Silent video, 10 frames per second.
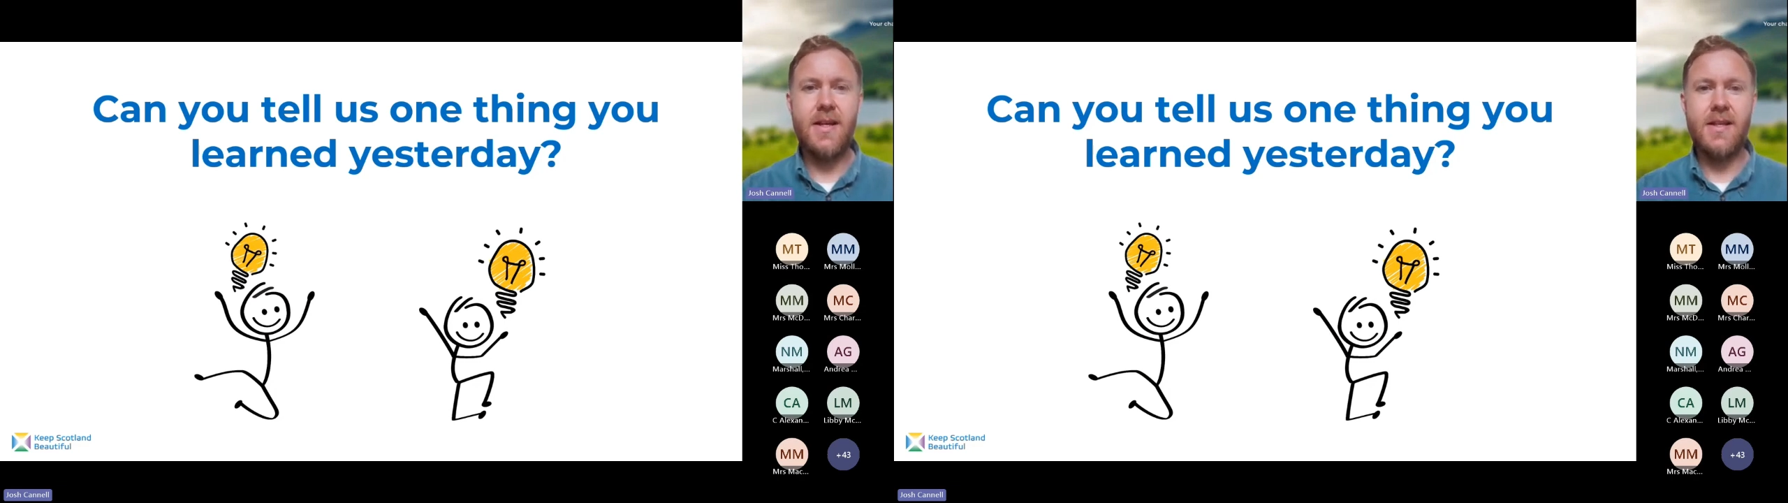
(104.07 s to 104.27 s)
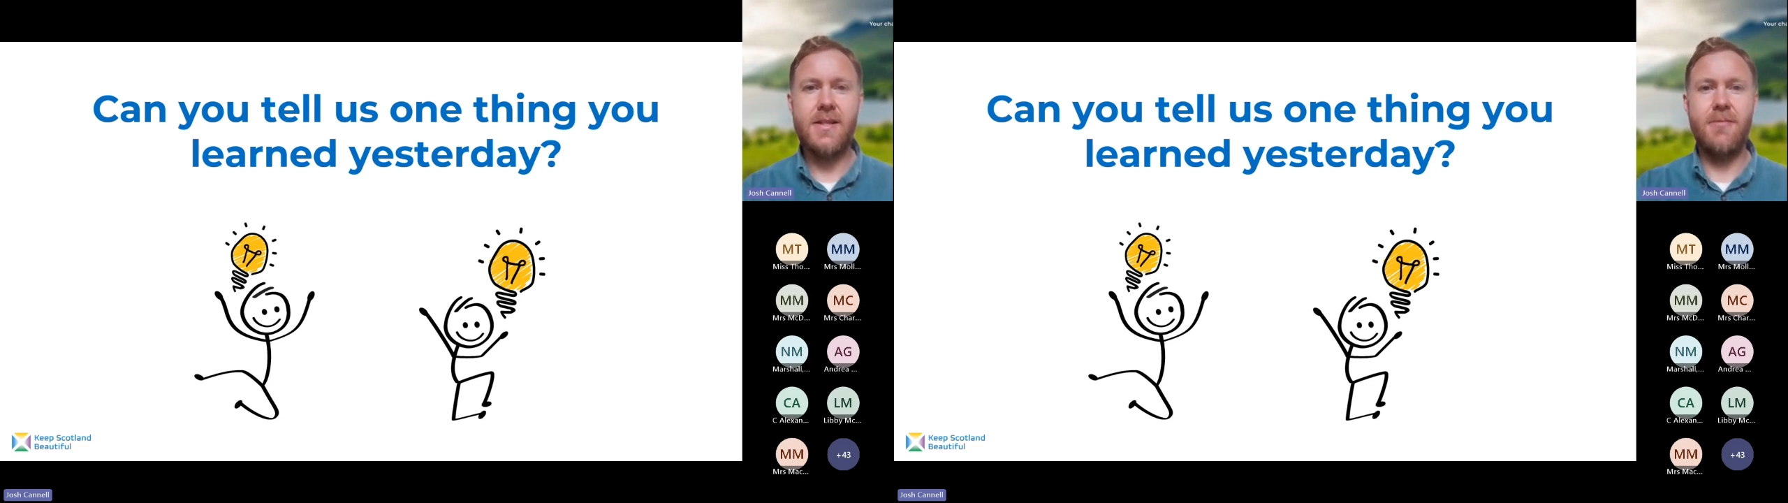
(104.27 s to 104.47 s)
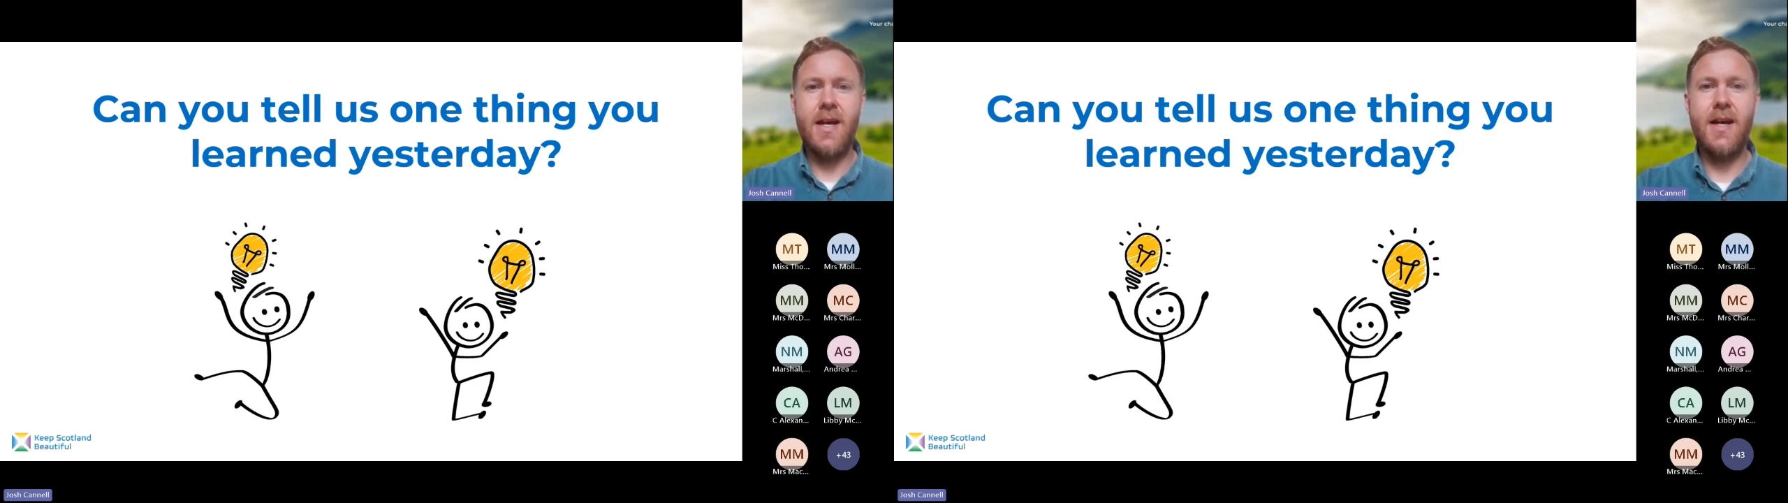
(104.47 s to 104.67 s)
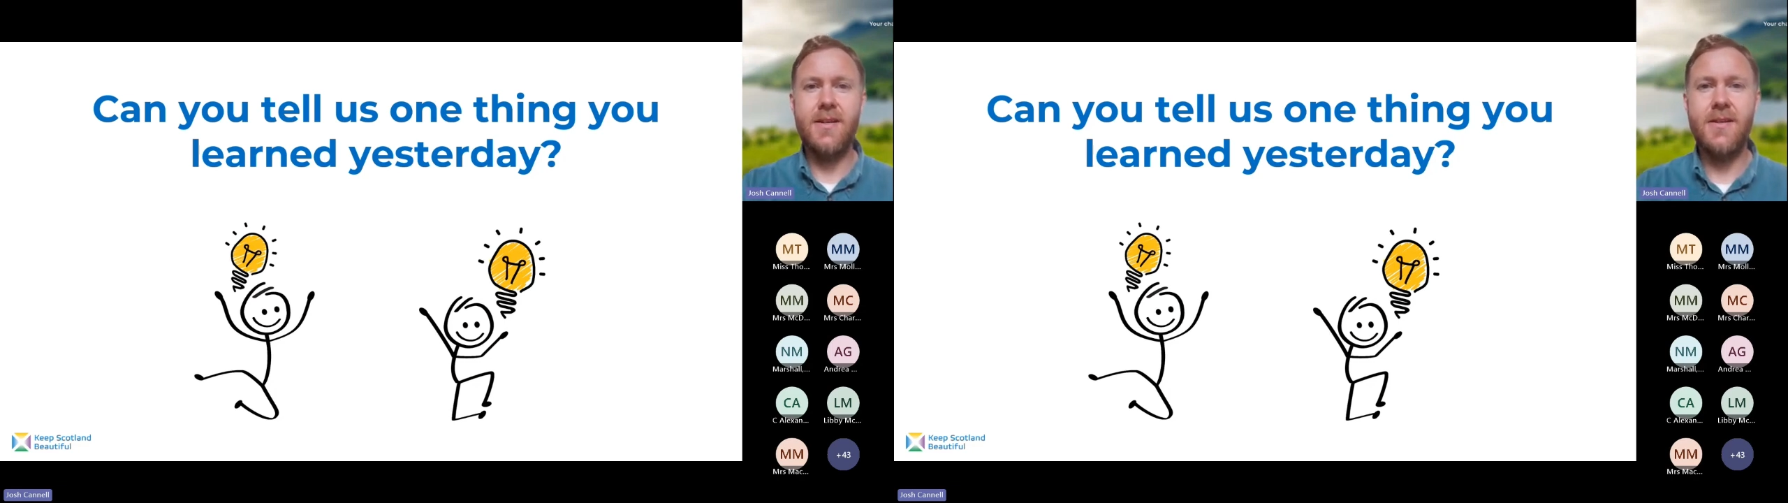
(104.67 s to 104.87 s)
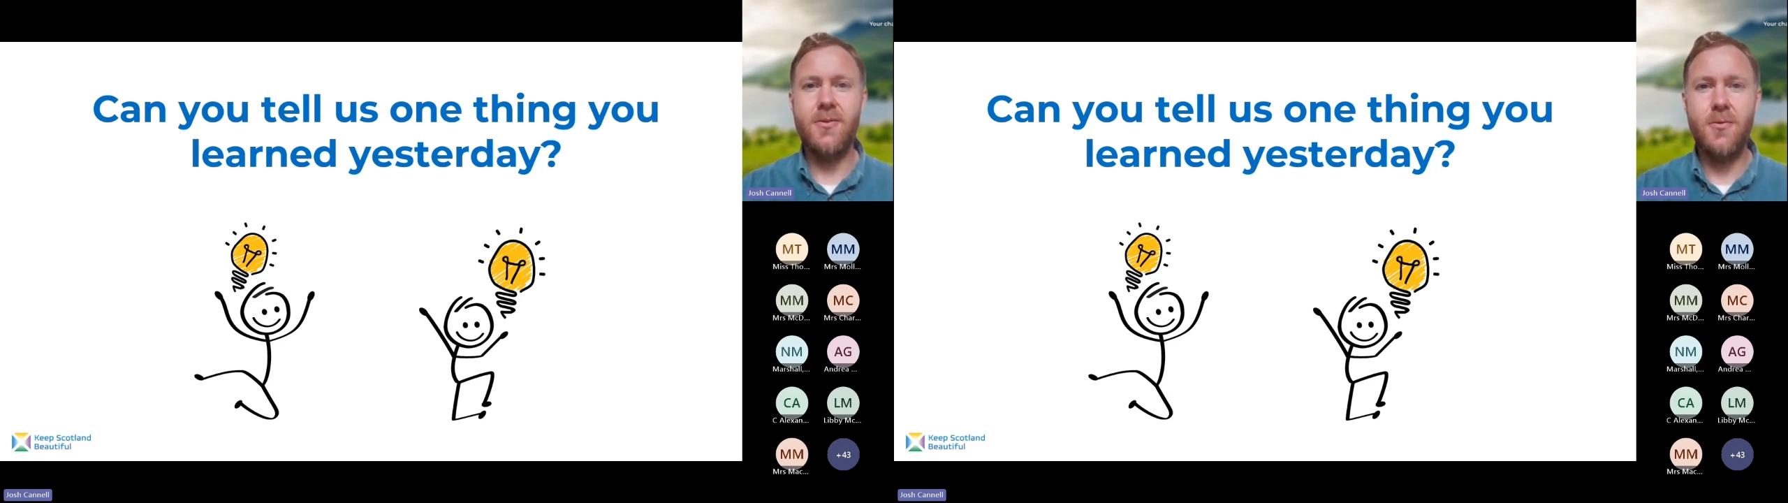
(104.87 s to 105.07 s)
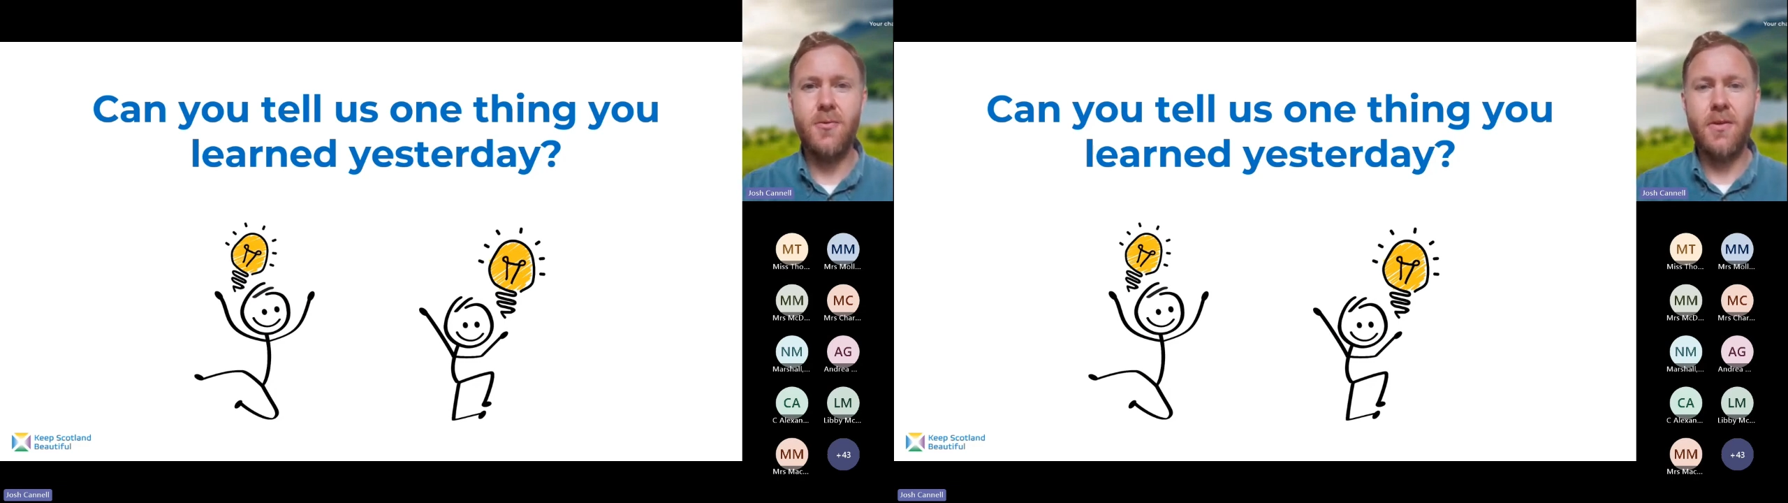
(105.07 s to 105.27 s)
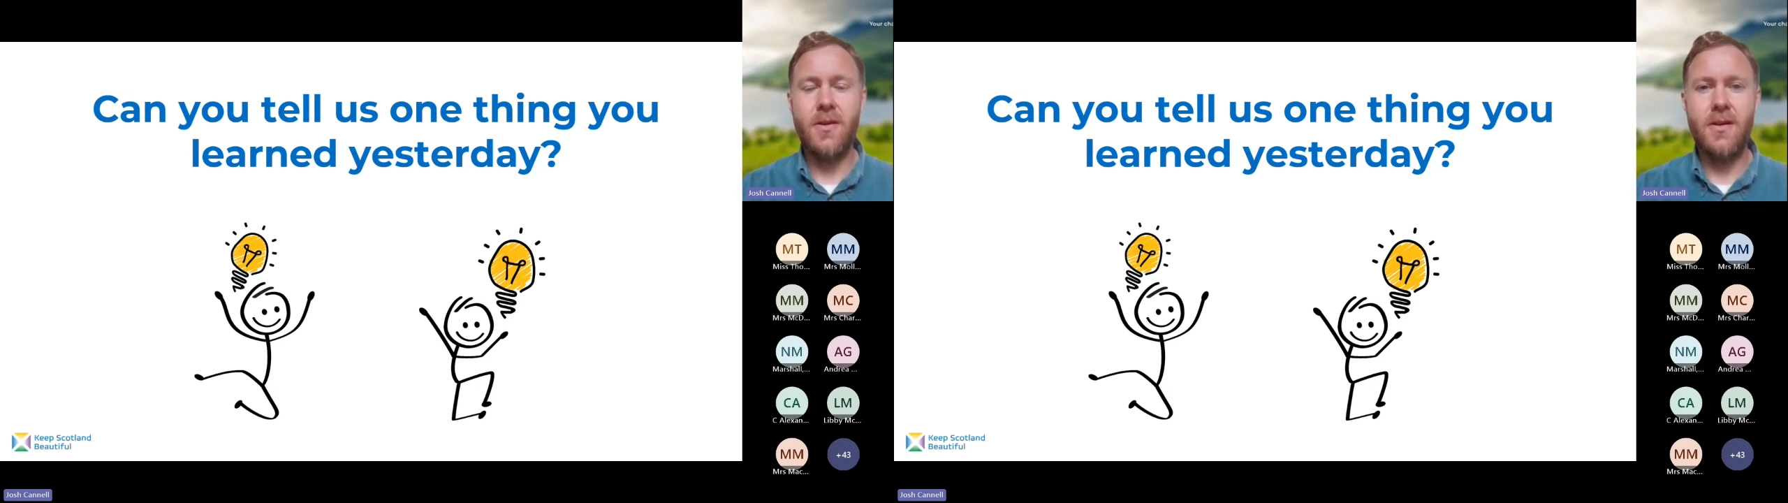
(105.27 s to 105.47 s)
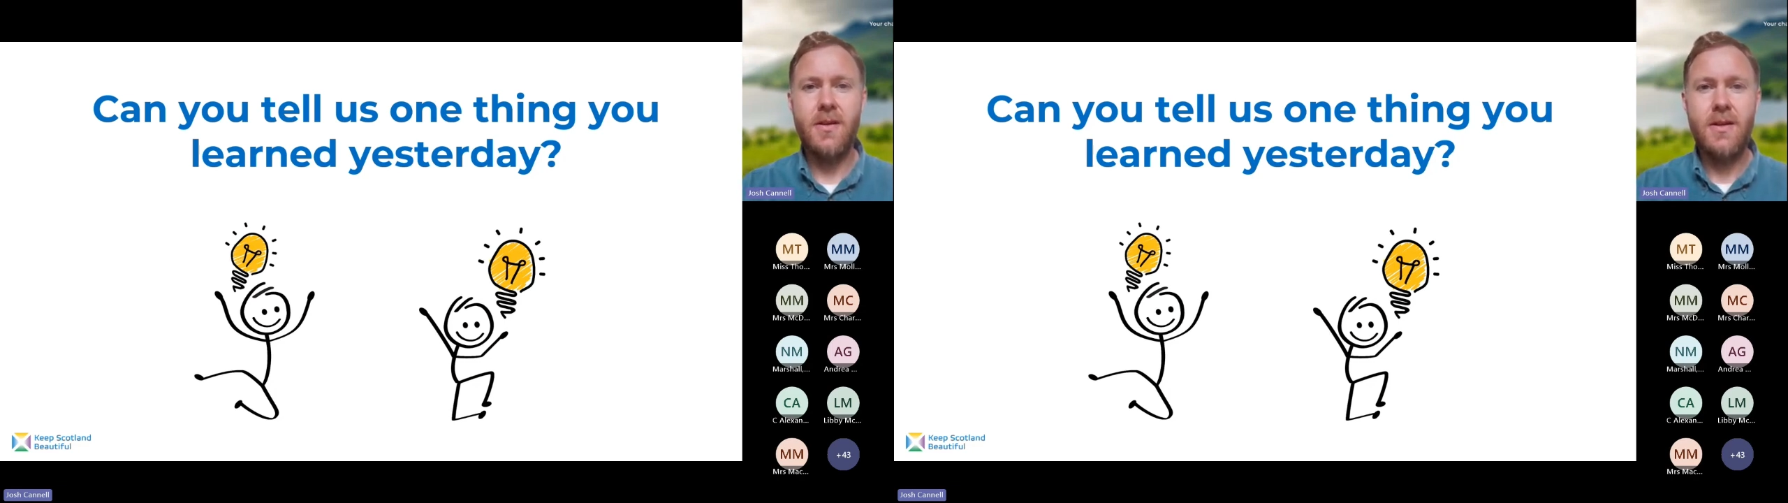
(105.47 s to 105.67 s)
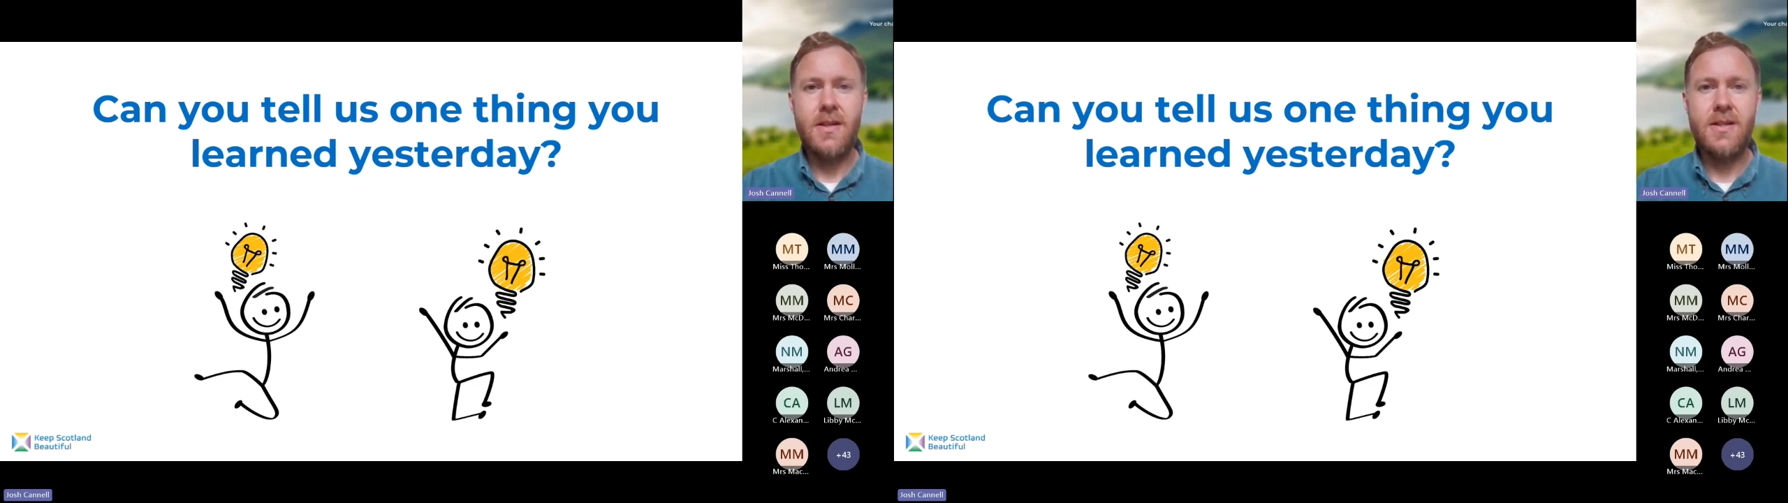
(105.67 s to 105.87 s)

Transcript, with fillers: Yes, we had a author